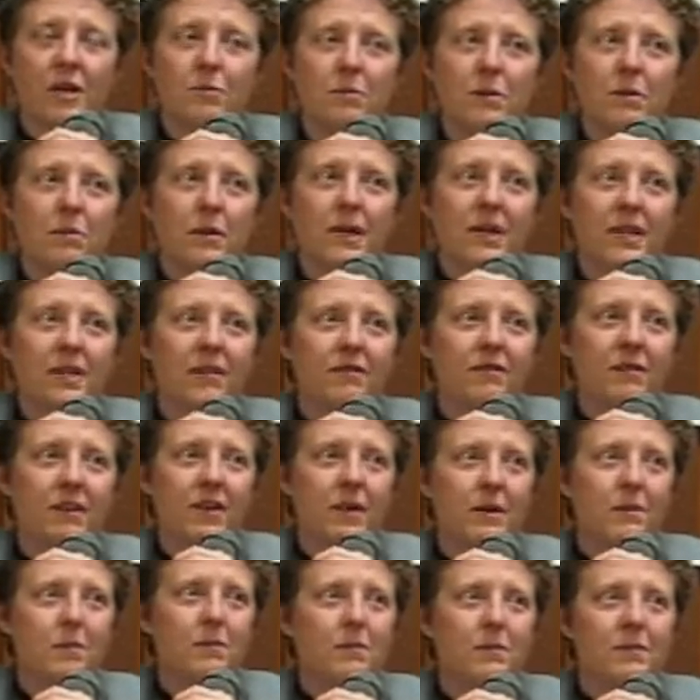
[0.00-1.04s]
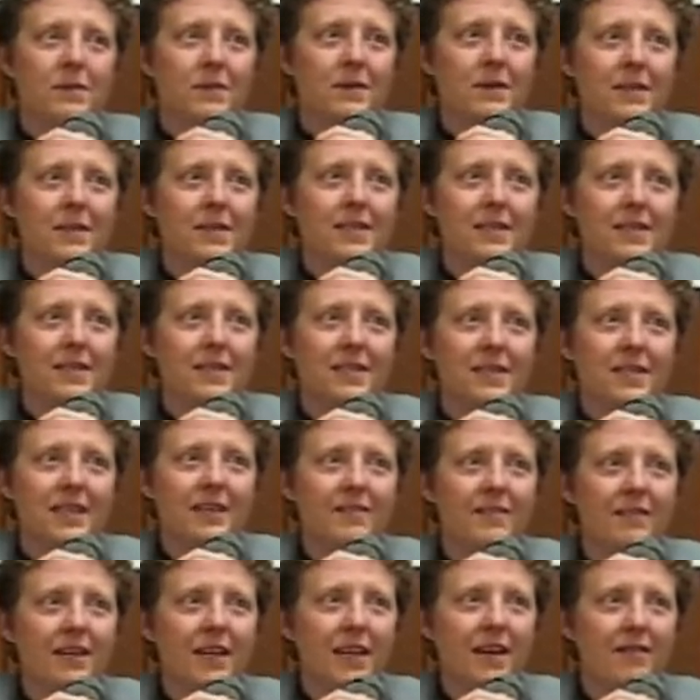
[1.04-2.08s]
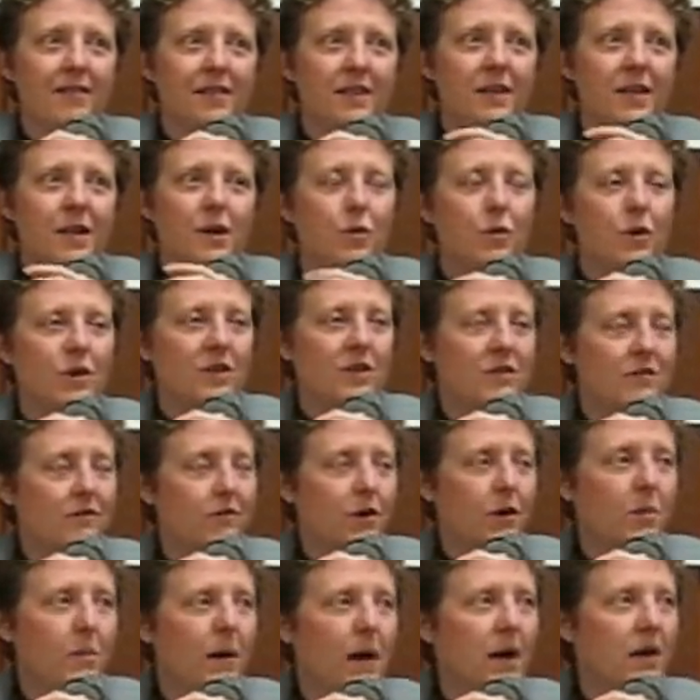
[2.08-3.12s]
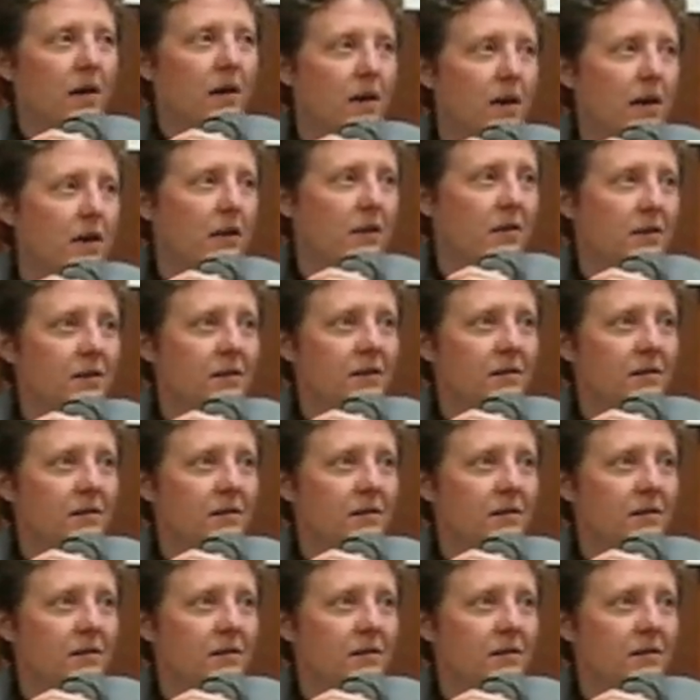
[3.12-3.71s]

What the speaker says: but many of them didn't even have a network to fall back on.